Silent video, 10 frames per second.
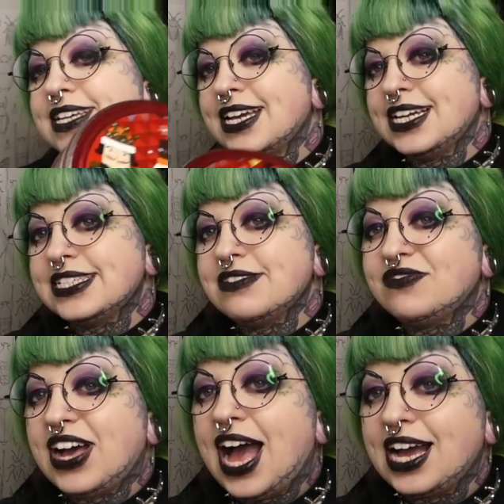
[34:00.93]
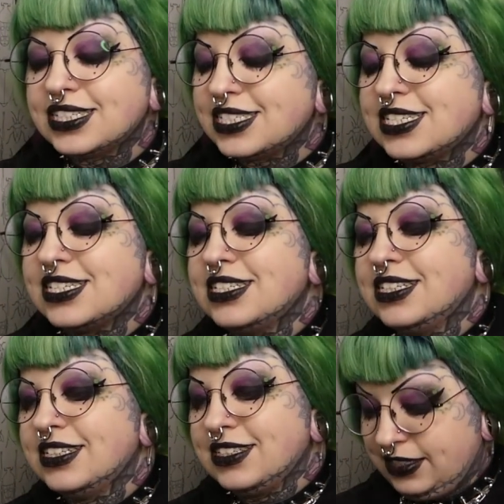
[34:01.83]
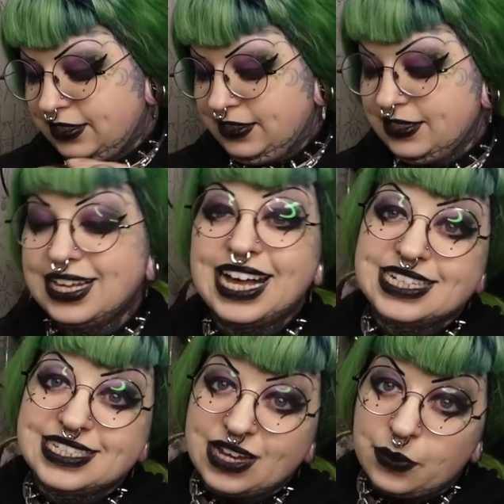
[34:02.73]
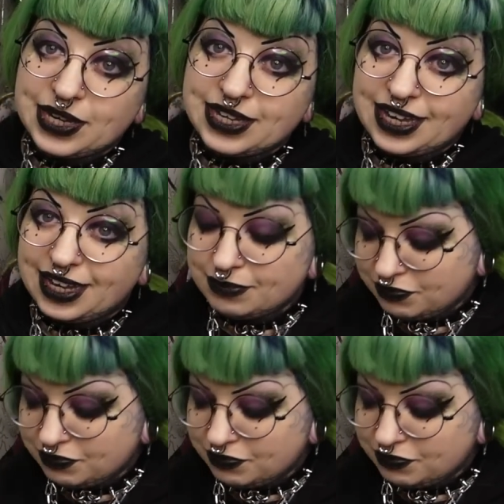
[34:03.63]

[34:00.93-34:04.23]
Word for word: It is, in fact, a sewing kit.